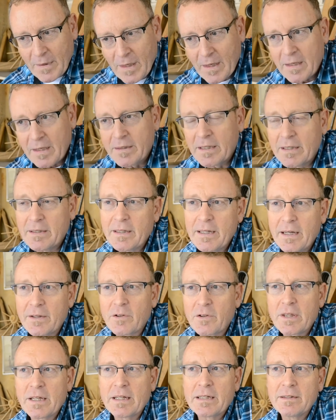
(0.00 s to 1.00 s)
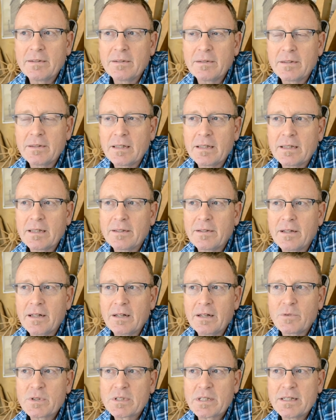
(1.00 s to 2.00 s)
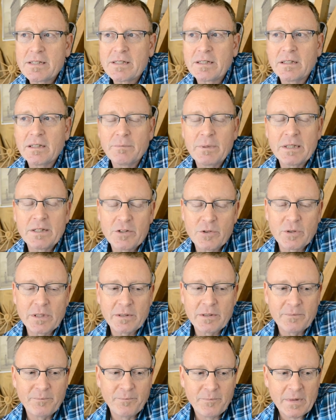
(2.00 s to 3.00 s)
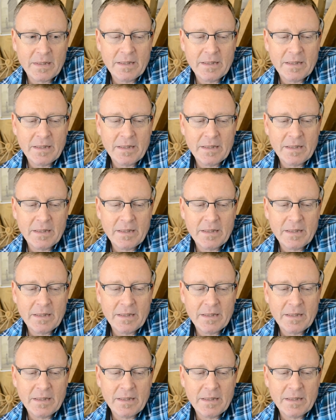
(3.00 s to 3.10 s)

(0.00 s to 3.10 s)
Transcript: And then the other thing uh, that I was going to tell you about doing